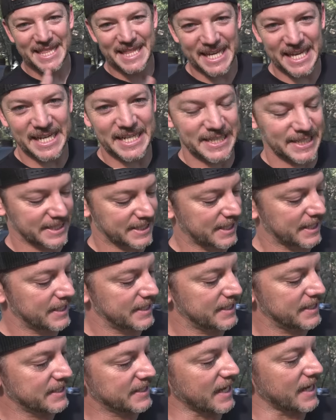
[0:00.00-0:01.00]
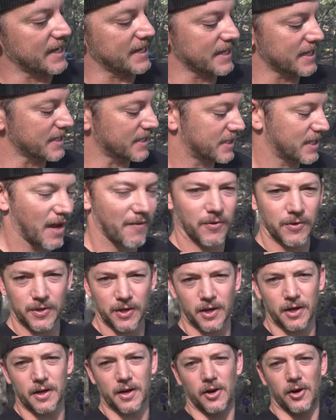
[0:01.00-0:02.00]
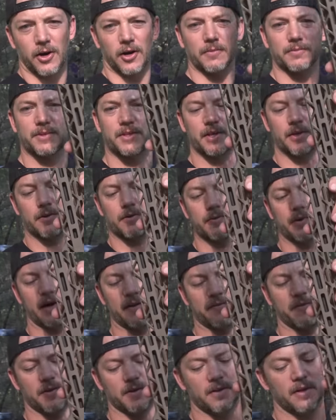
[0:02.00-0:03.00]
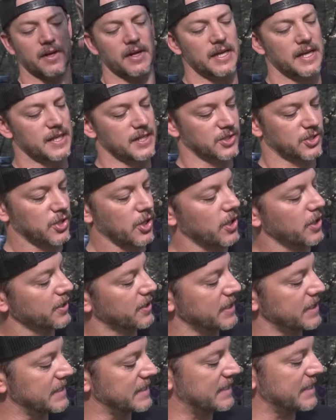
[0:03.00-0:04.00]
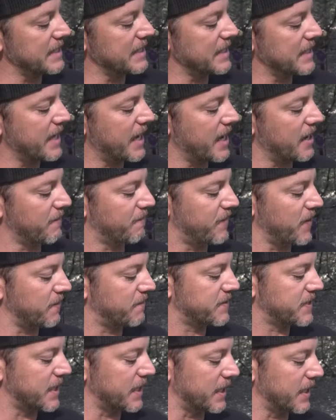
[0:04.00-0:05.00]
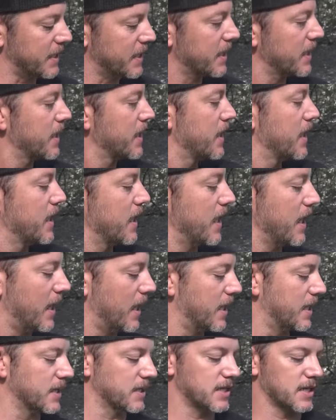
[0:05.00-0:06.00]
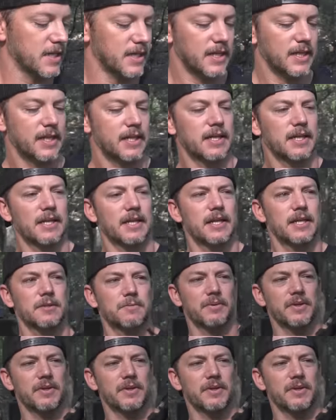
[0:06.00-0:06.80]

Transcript: This is a Devil Dog Arms rifle. It is called the DDA-15, and it's